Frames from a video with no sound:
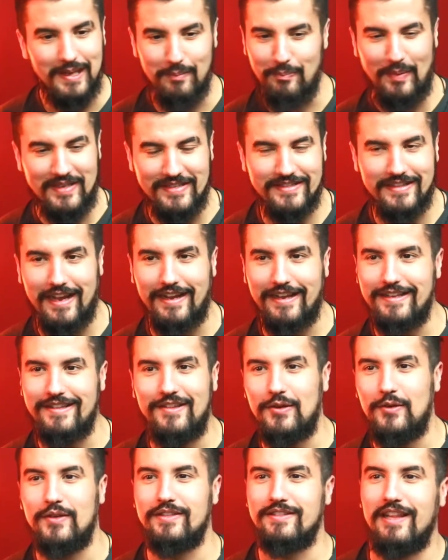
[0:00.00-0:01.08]
best I can
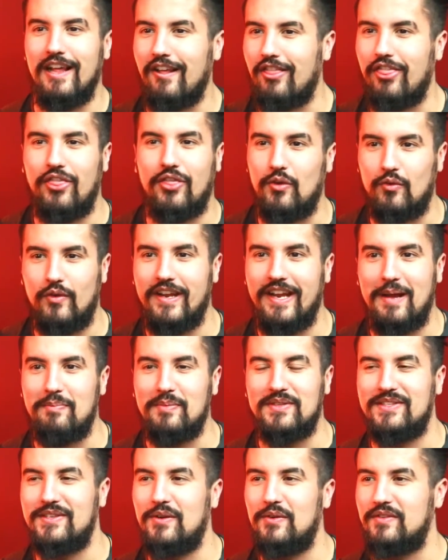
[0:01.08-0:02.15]
do is like three
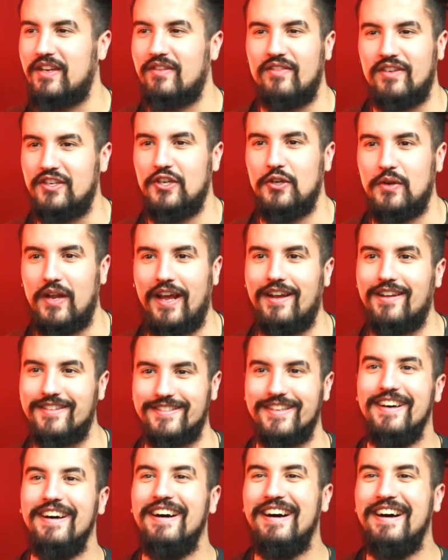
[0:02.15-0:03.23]
episodes every two days,